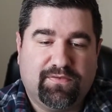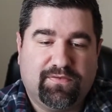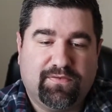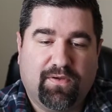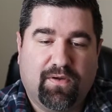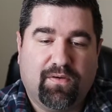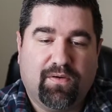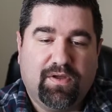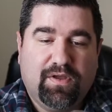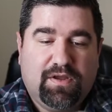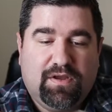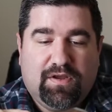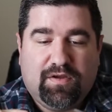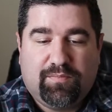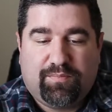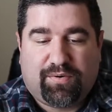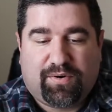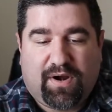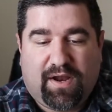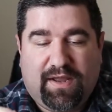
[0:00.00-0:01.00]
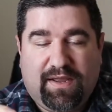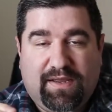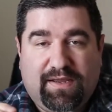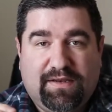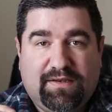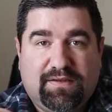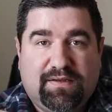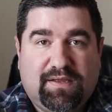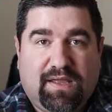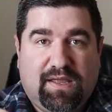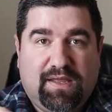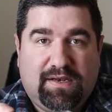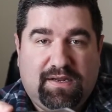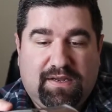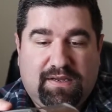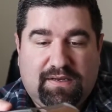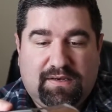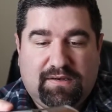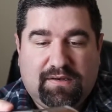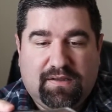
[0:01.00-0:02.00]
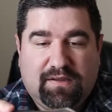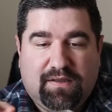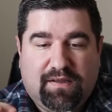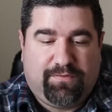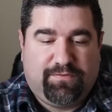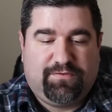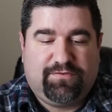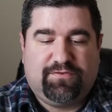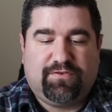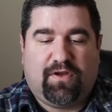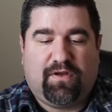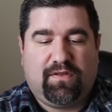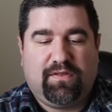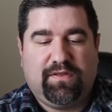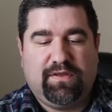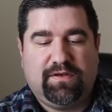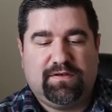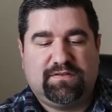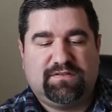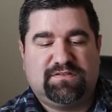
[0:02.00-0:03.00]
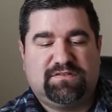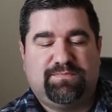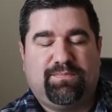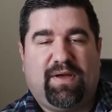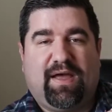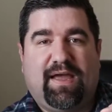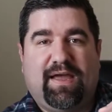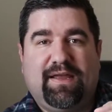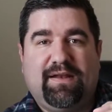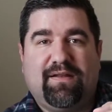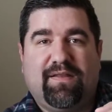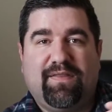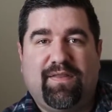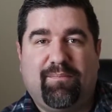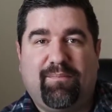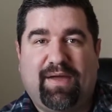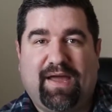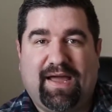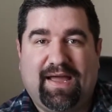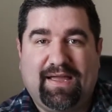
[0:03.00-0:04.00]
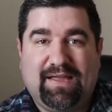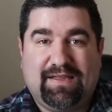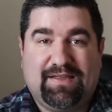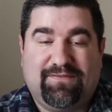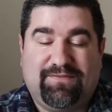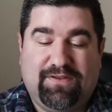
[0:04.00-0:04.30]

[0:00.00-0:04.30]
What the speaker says: So prying, cutting, solid spine on the back.